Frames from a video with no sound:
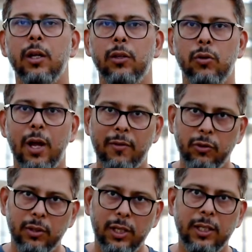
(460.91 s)
You have
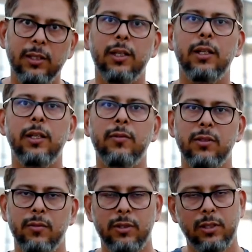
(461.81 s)
to clean the
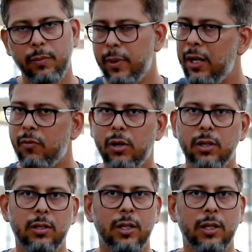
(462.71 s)
leaves, just plain water,